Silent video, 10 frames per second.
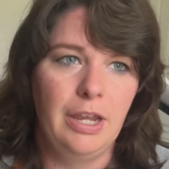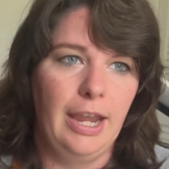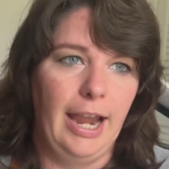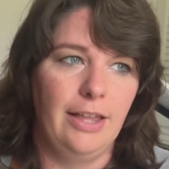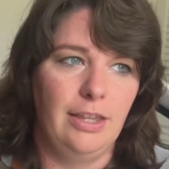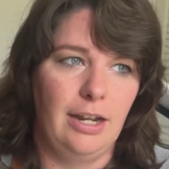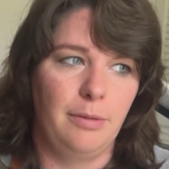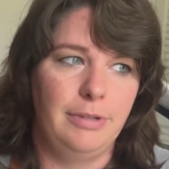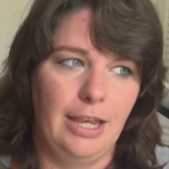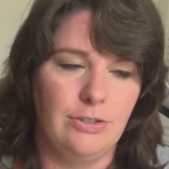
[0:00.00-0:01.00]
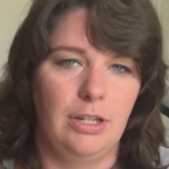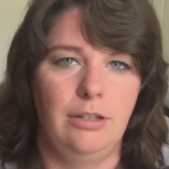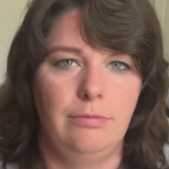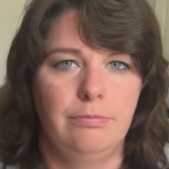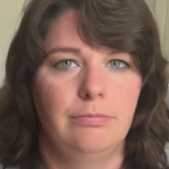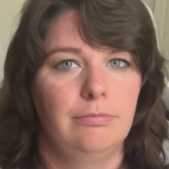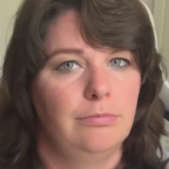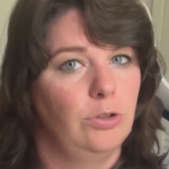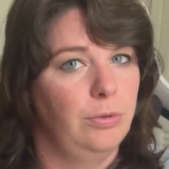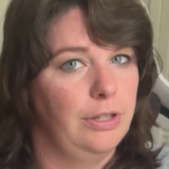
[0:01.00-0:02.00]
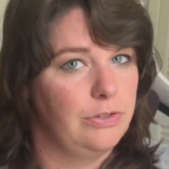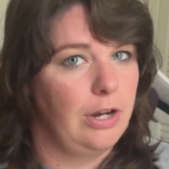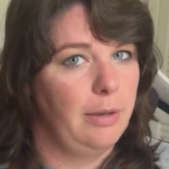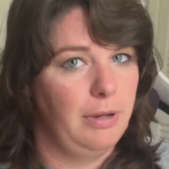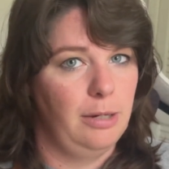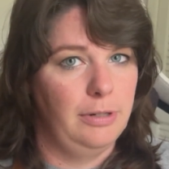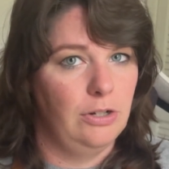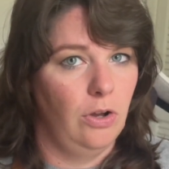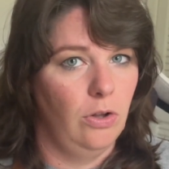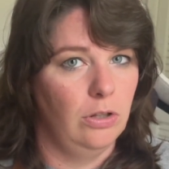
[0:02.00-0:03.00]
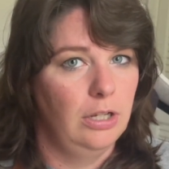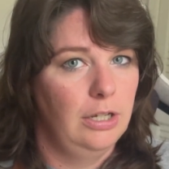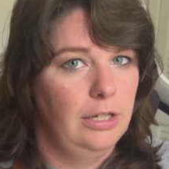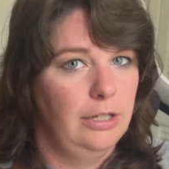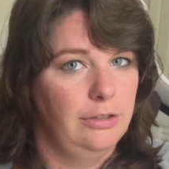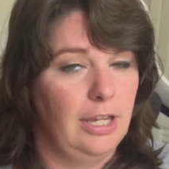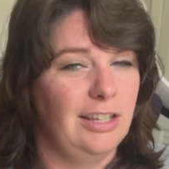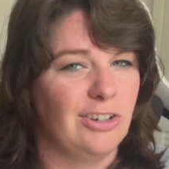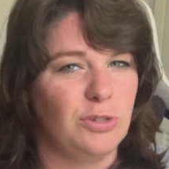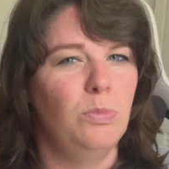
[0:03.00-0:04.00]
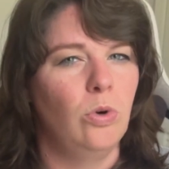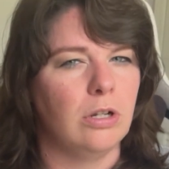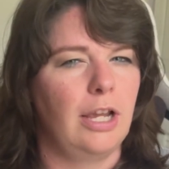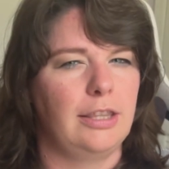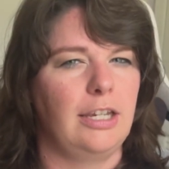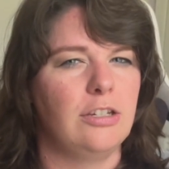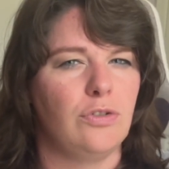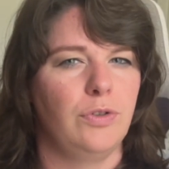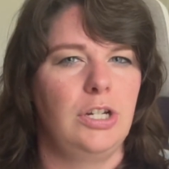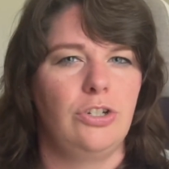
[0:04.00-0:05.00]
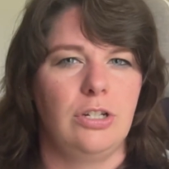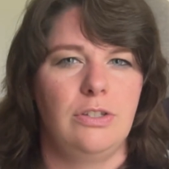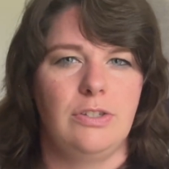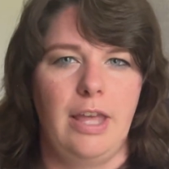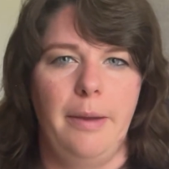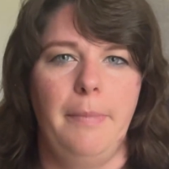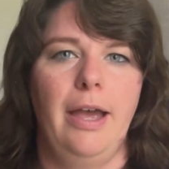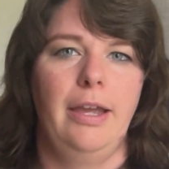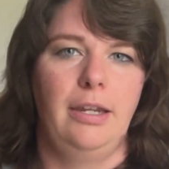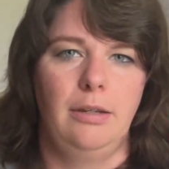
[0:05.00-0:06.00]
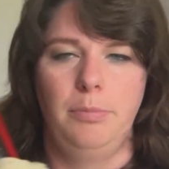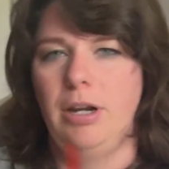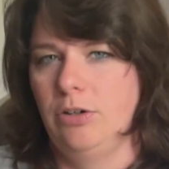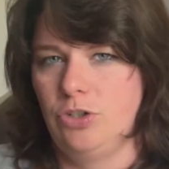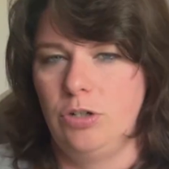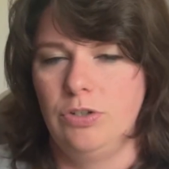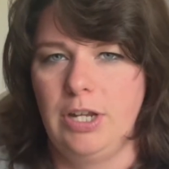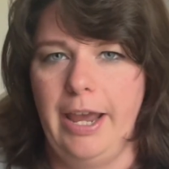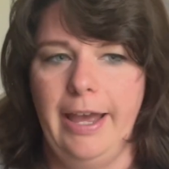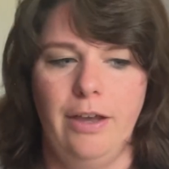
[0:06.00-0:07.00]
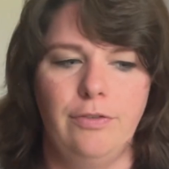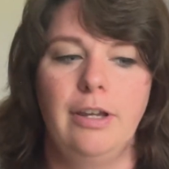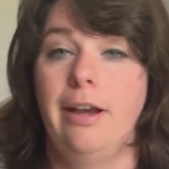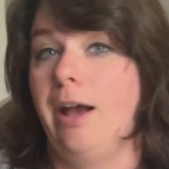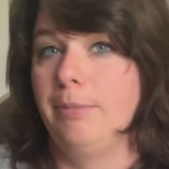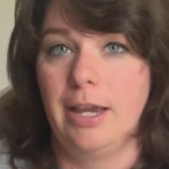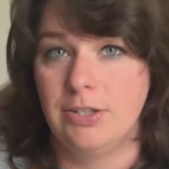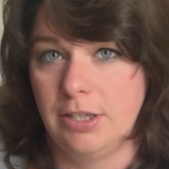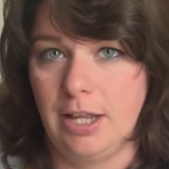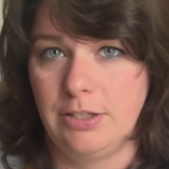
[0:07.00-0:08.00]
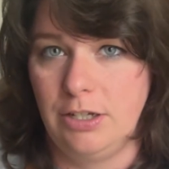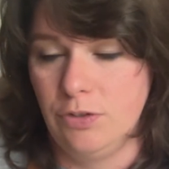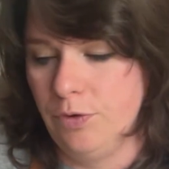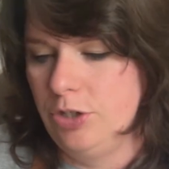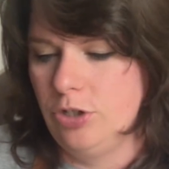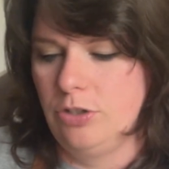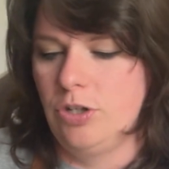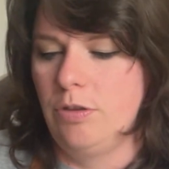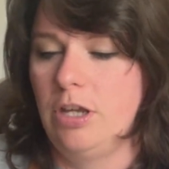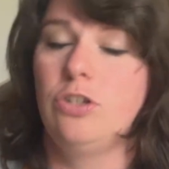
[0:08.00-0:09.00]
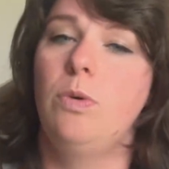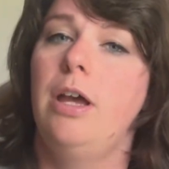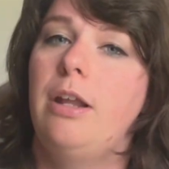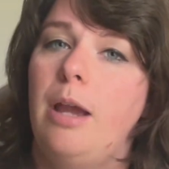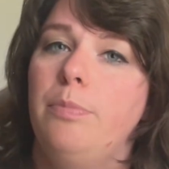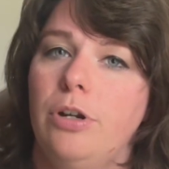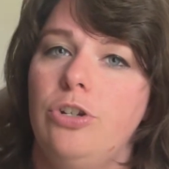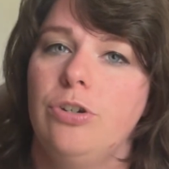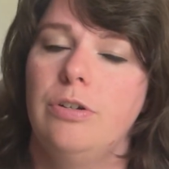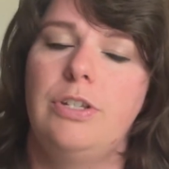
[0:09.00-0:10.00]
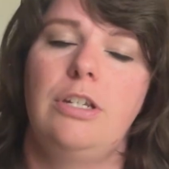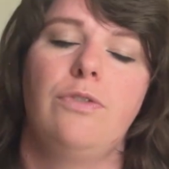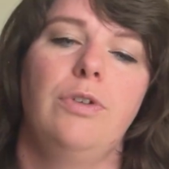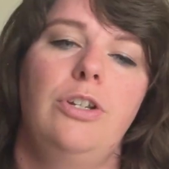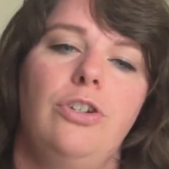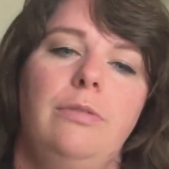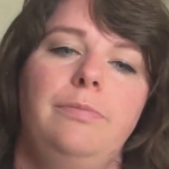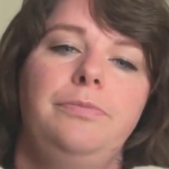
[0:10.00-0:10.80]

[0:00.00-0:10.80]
And then I'm guessing the one that's not Baby Doll, that looks more like the East Frisians that my parents used to have, I'm guessing that's East Frisian. So this one I'm pretty sure is East Frisian.